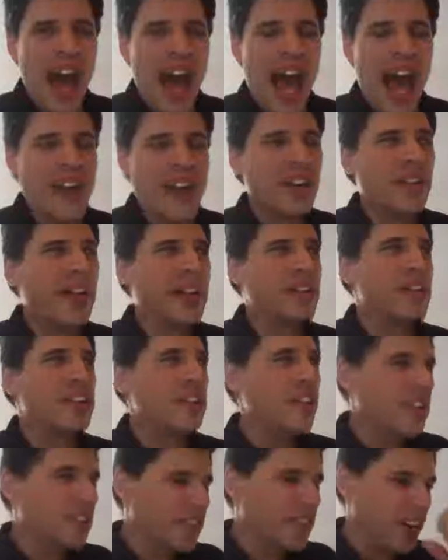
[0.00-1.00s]
I don't
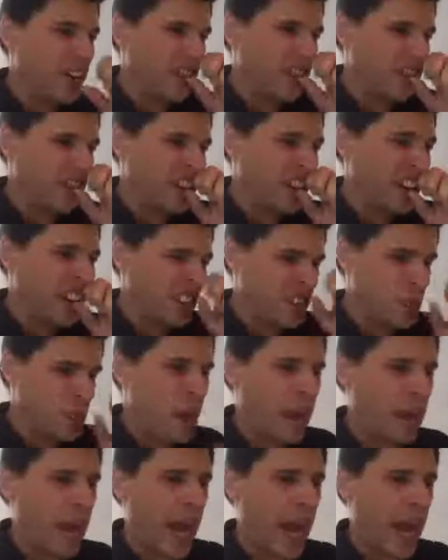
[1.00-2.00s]
actually know if there is
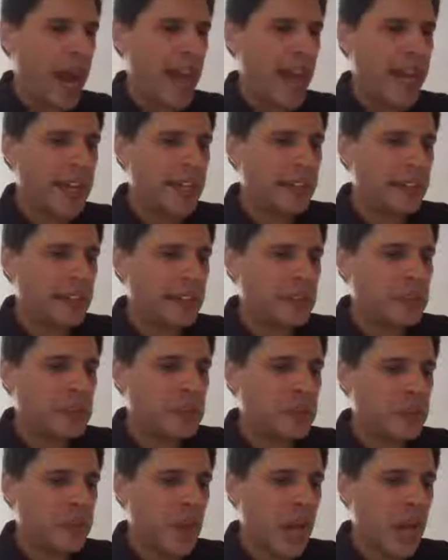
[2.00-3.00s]
one. I
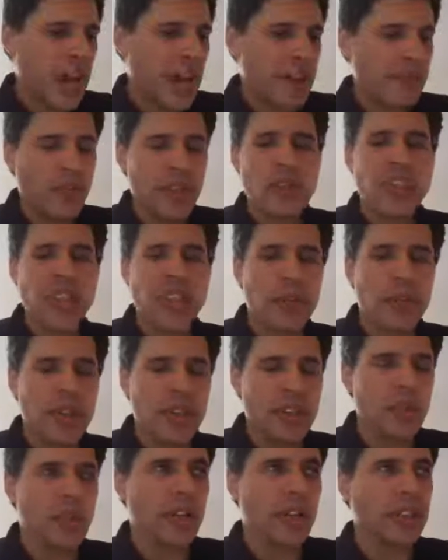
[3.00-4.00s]
of course I
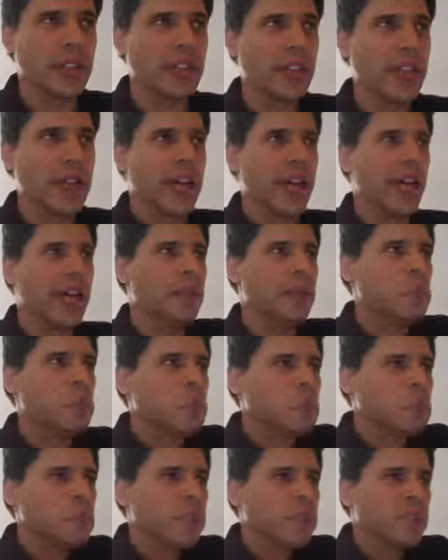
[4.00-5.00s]
would do one.
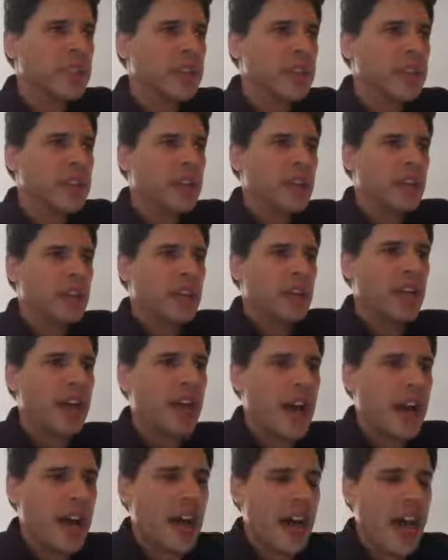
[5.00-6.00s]

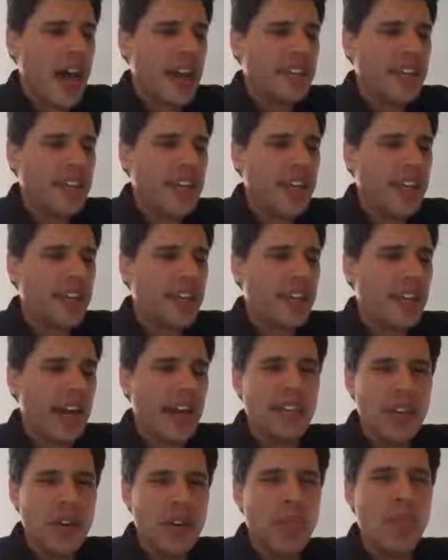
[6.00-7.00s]
I
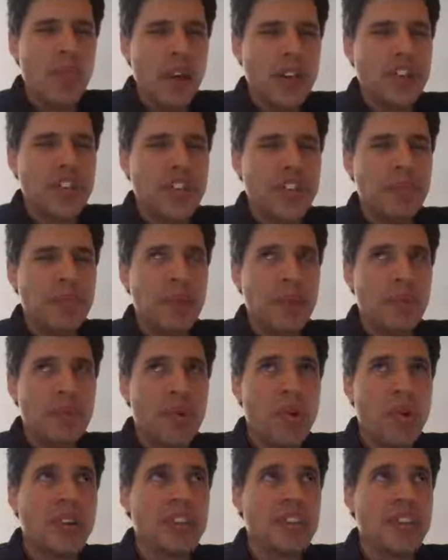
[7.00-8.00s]
think what should be
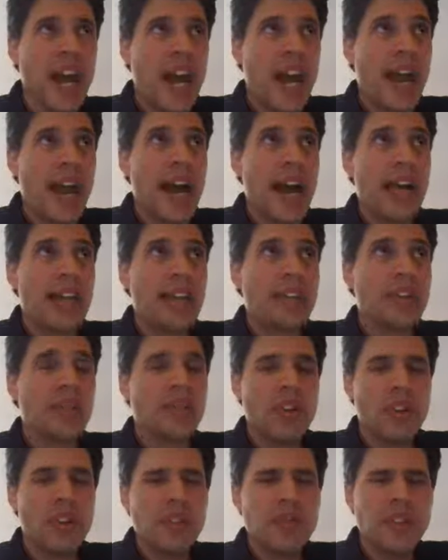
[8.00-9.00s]
important is, I
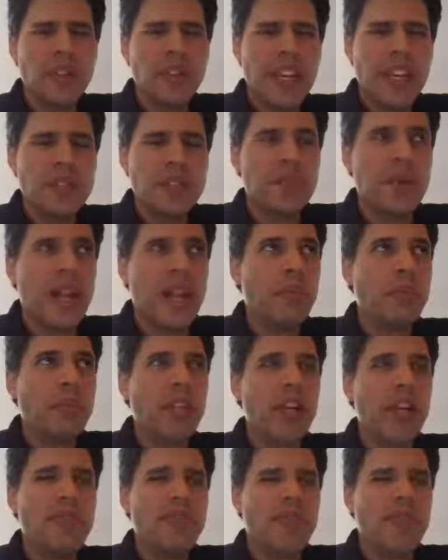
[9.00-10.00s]
don't know if there is, but I
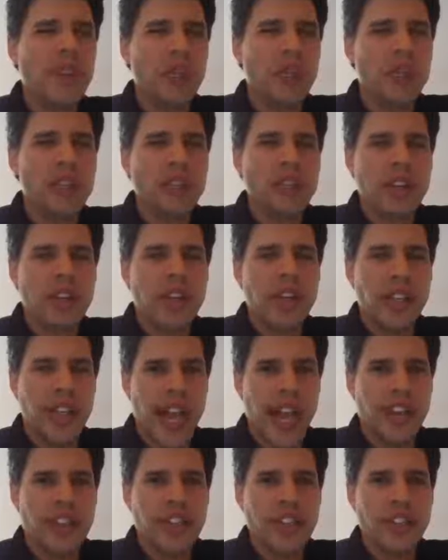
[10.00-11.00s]
would love if there was sort of a
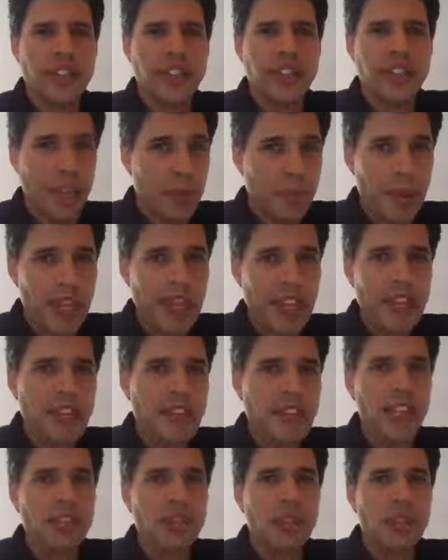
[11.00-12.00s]
national
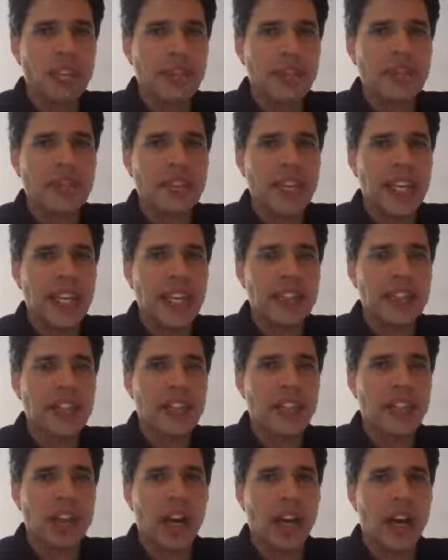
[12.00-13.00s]
database that sort of
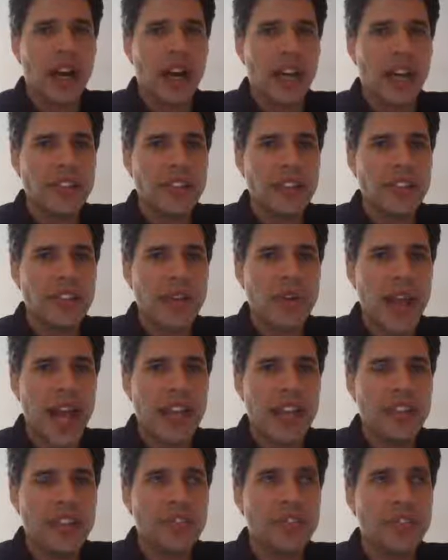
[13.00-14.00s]
kids could log on to
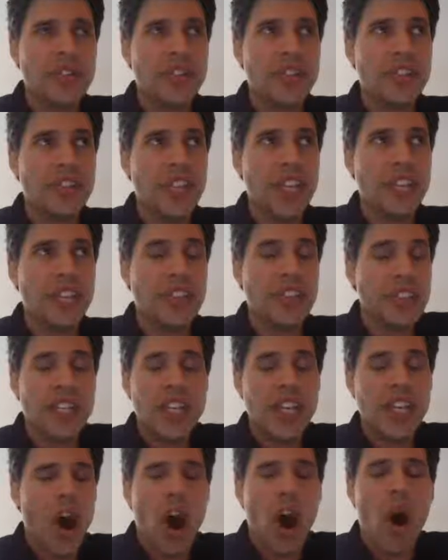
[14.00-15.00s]
and you could just
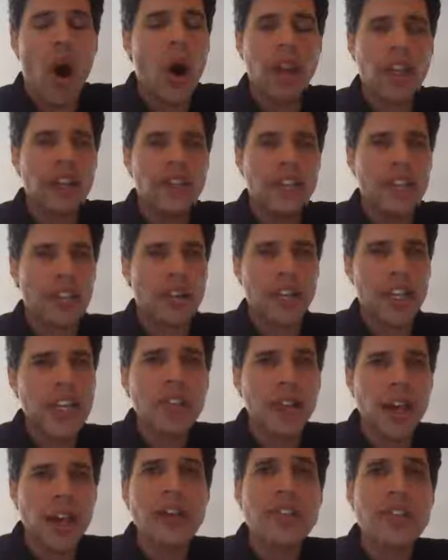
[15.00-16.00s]
see all of your
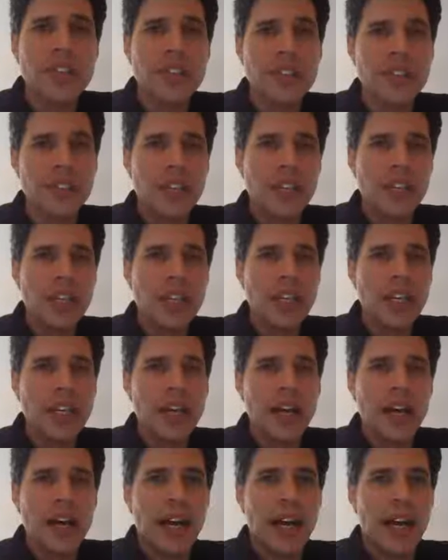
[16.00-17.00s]
heroes.
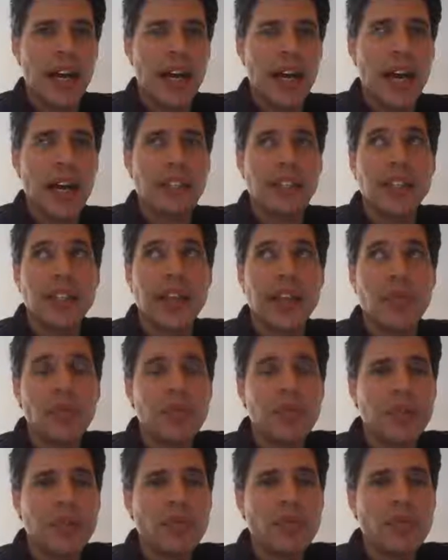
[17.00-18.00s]
I think
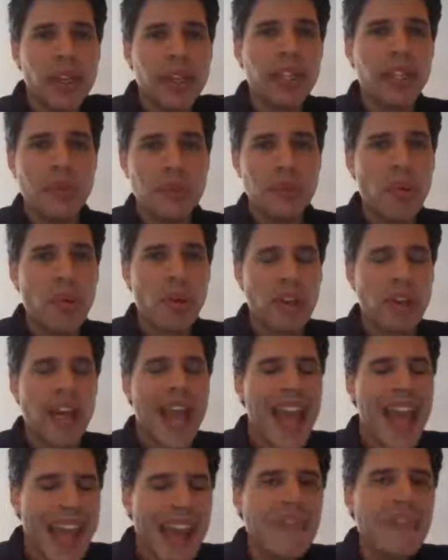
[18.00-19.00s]
that would be really
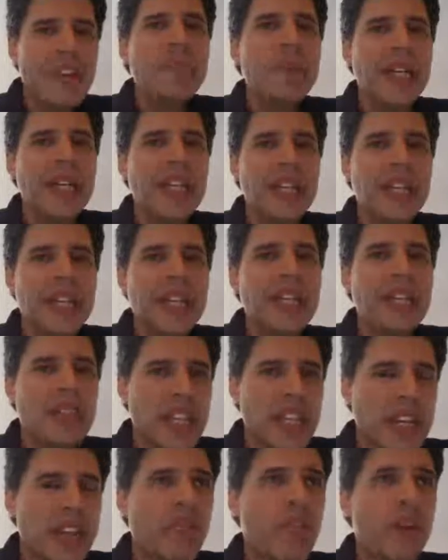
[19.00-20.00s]
important. Everybody
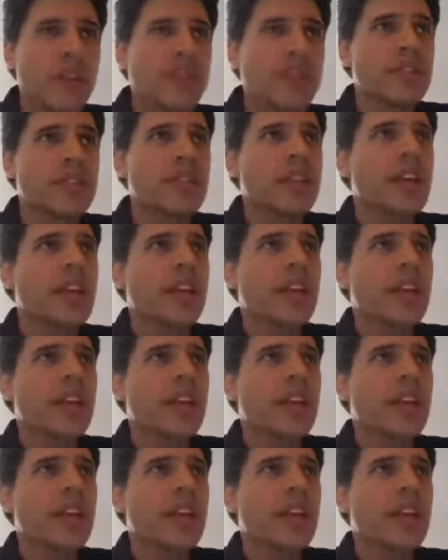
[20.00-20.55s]
needs heroes.